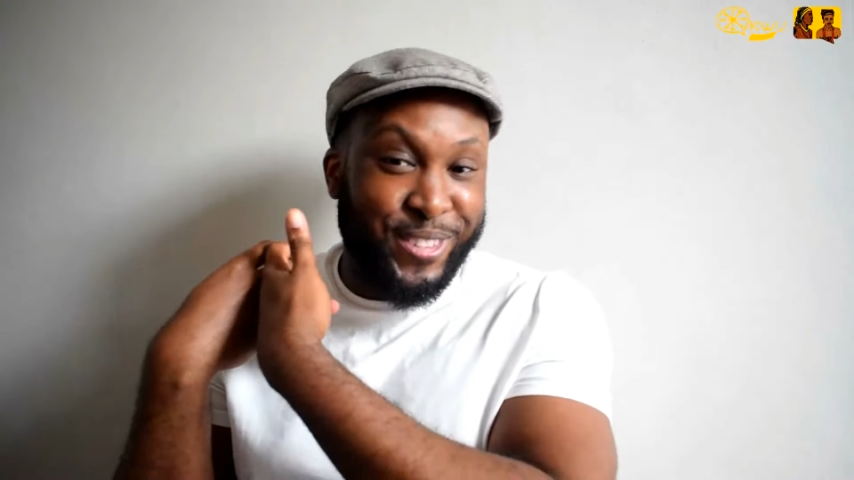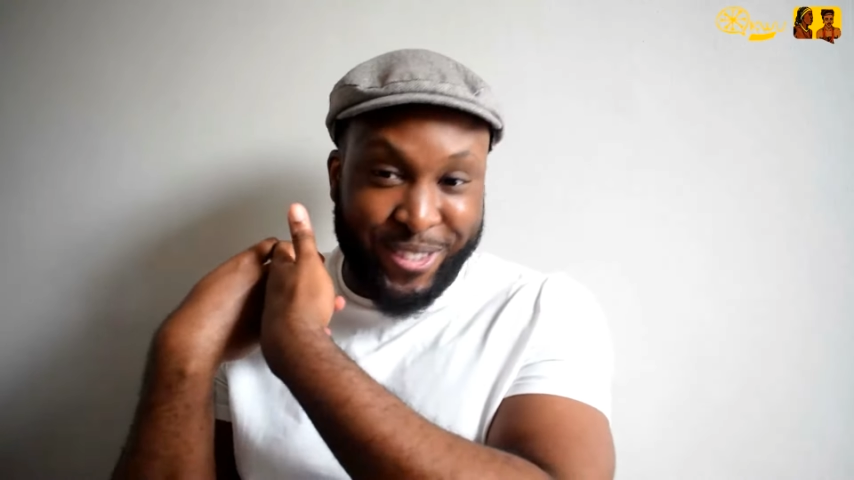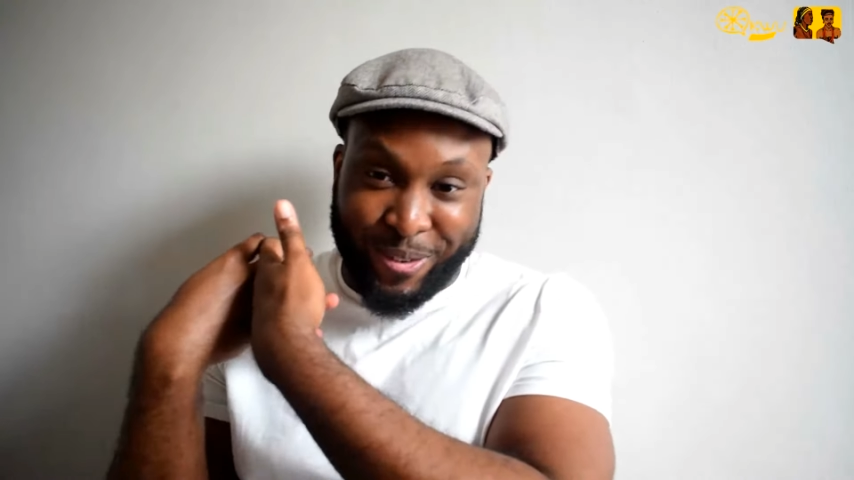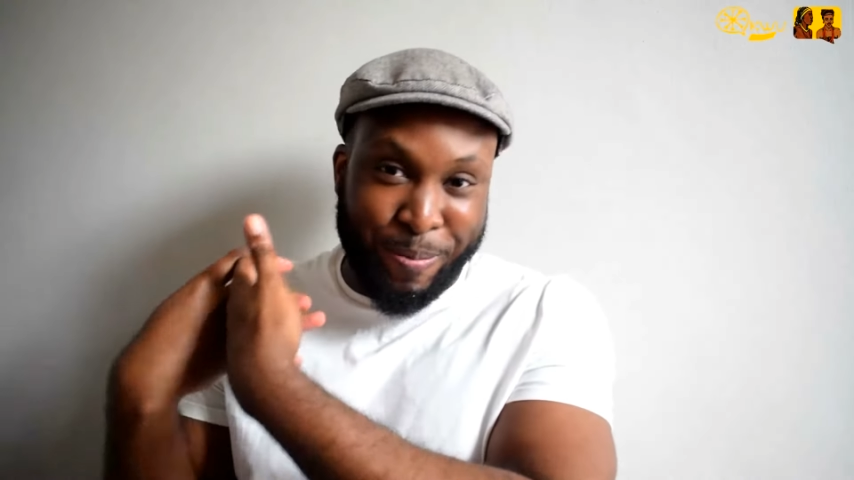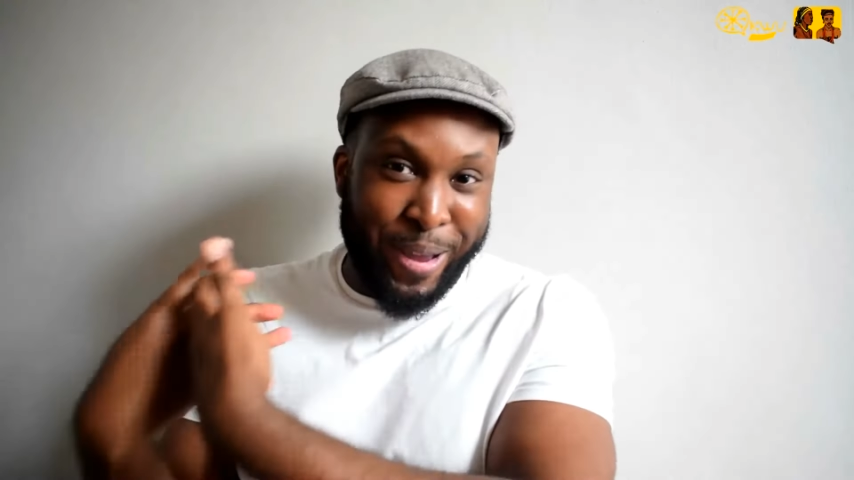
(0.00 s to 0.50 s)

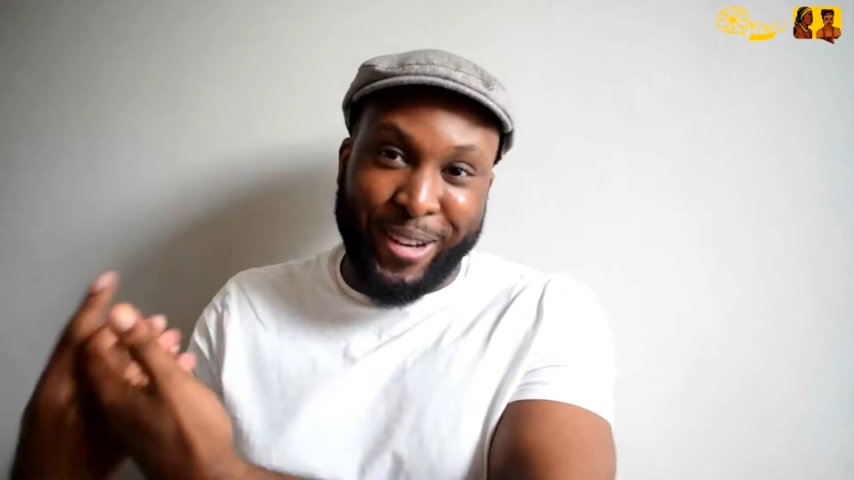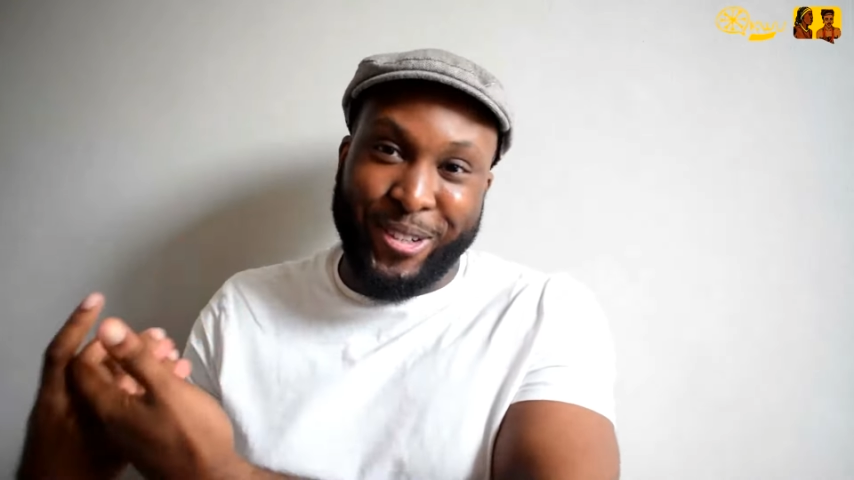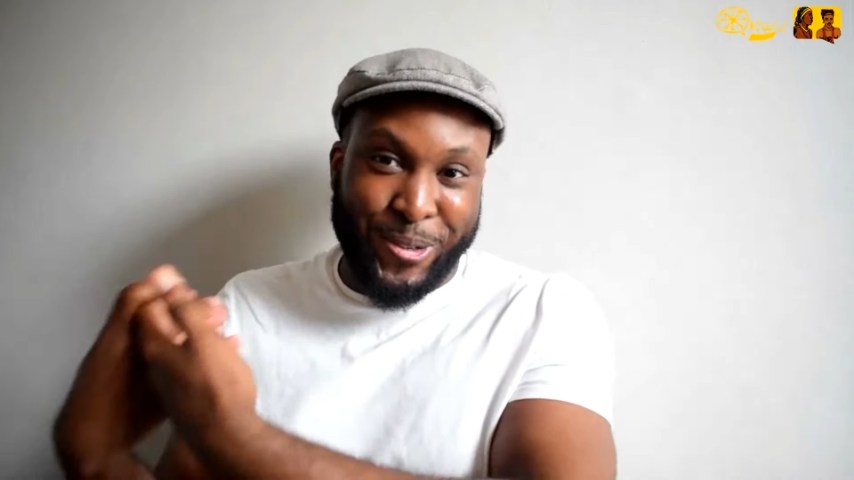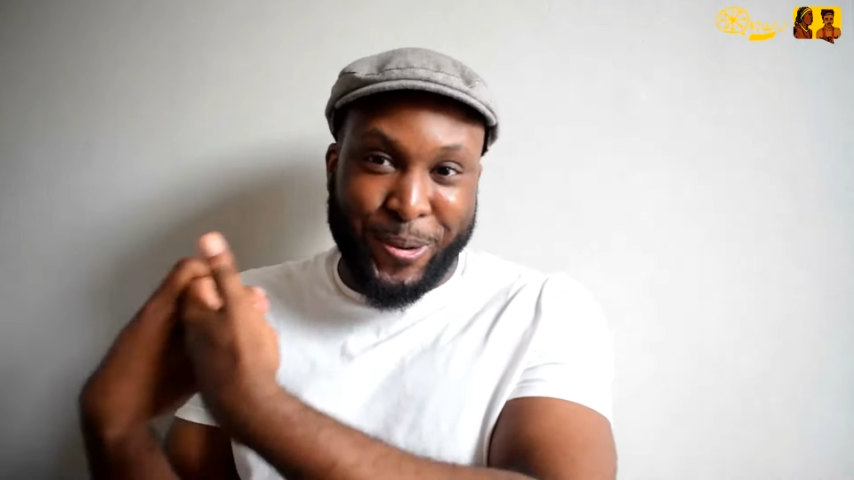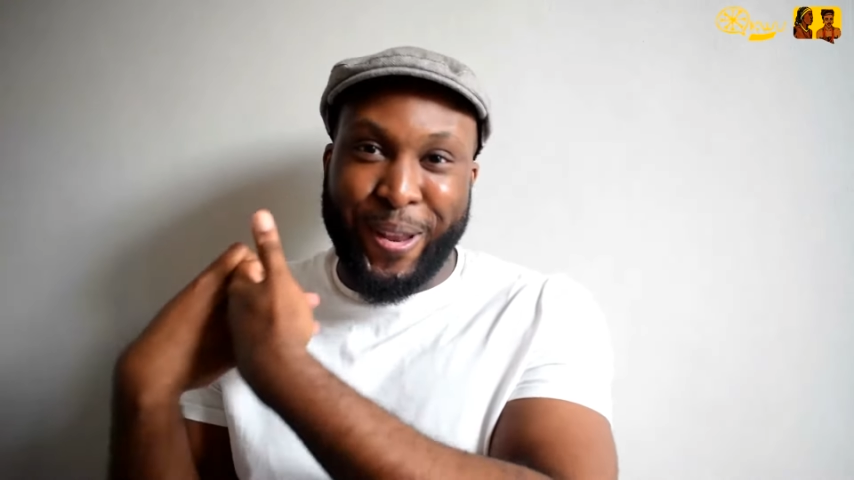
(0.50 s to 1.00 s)
to make
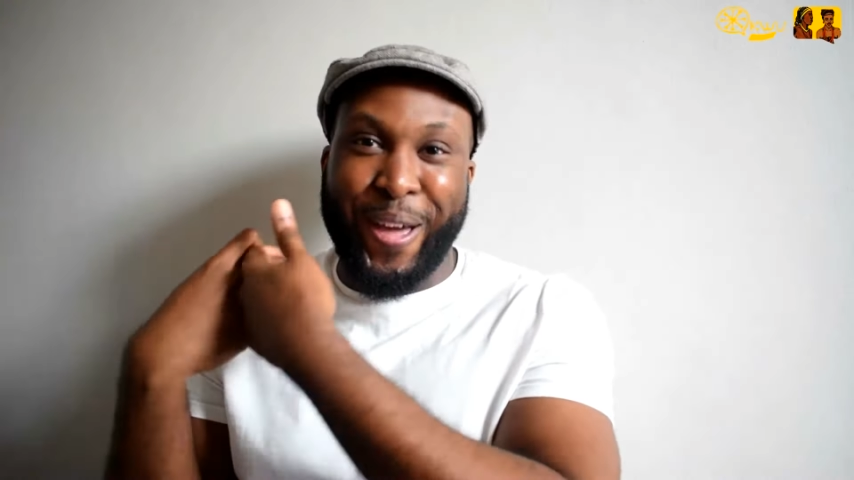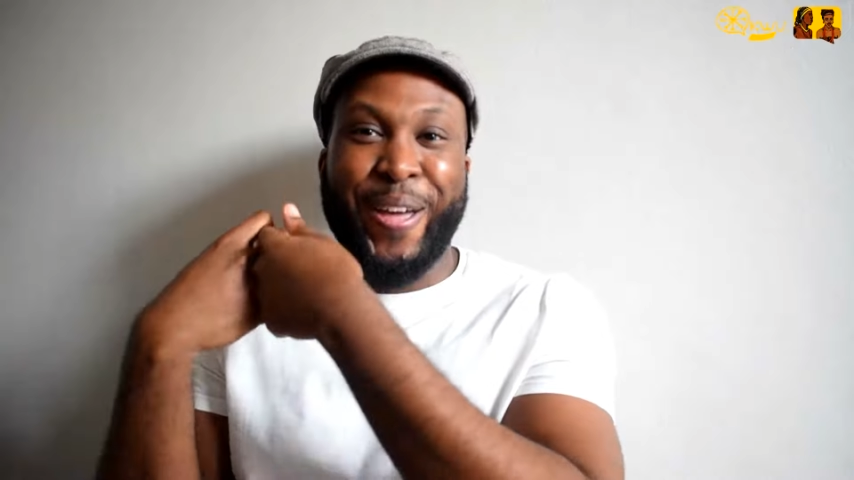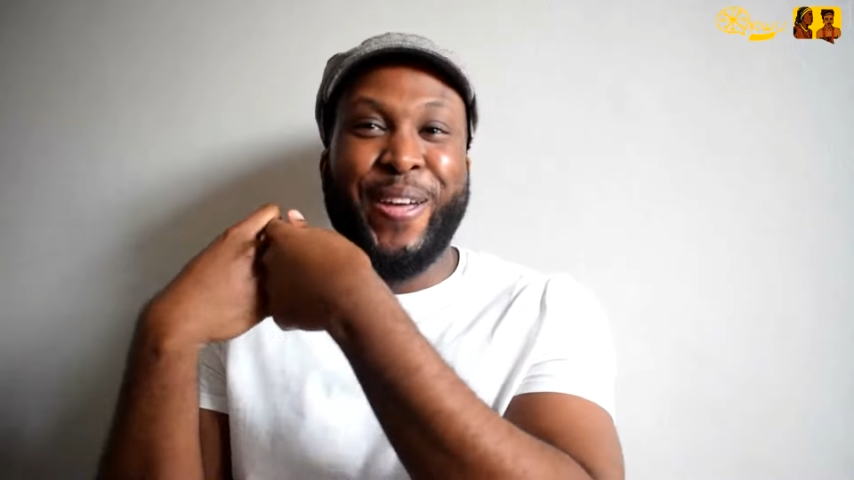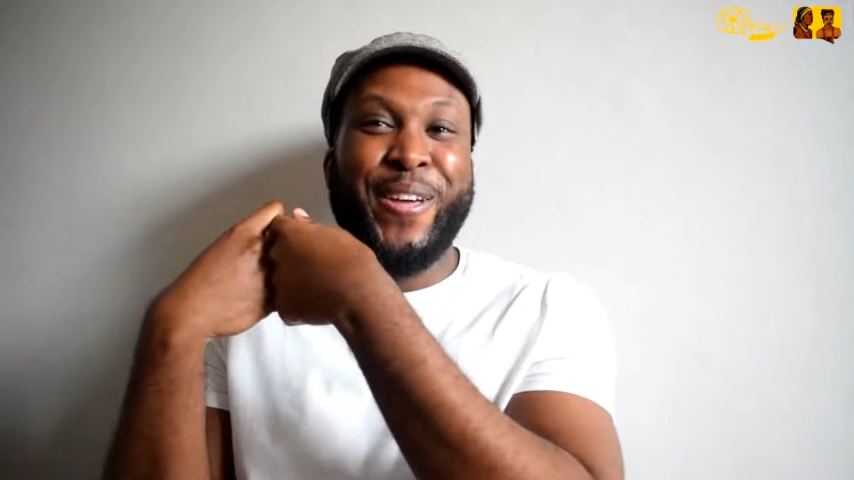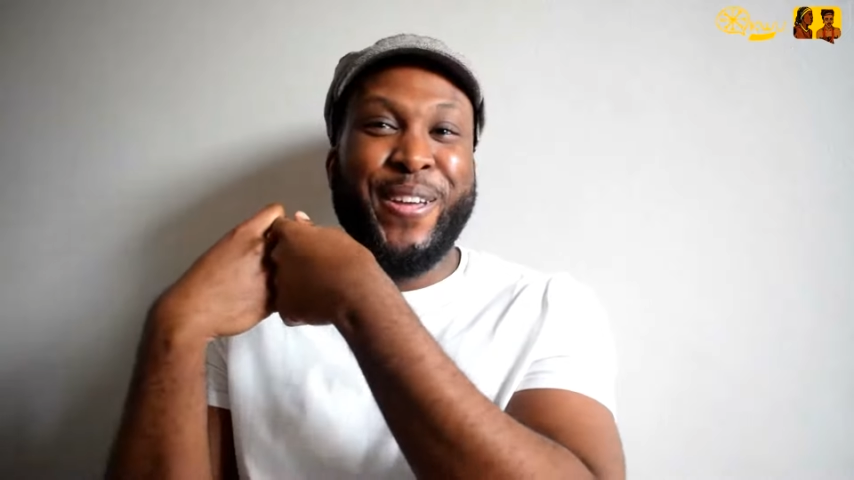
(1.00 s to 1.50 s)
sure that